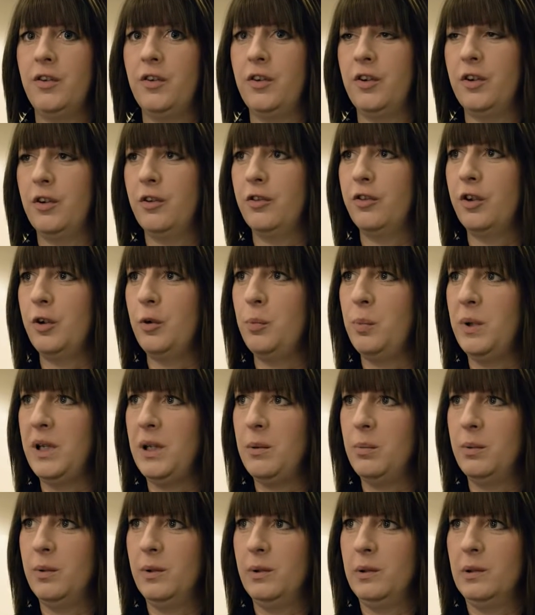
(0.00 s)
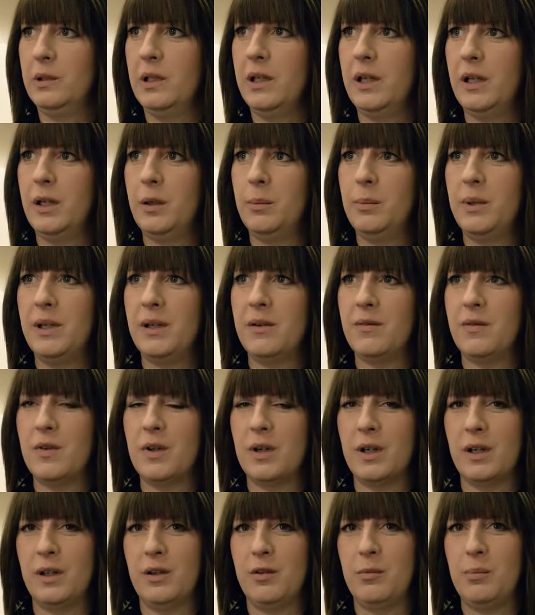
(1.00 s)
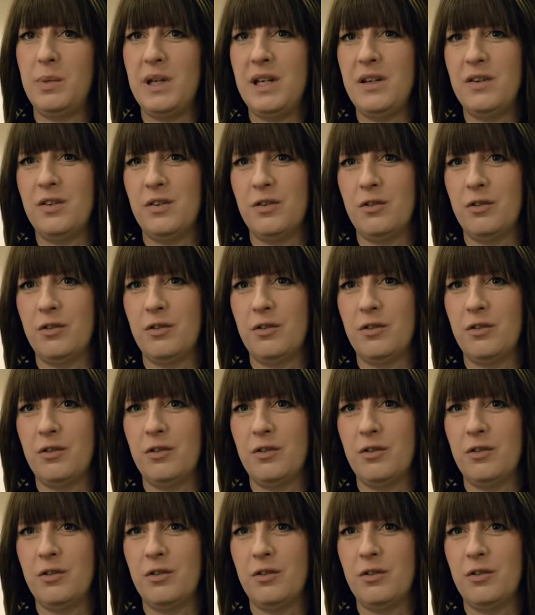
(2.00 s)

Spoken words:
to show people a bit of the kind of peace and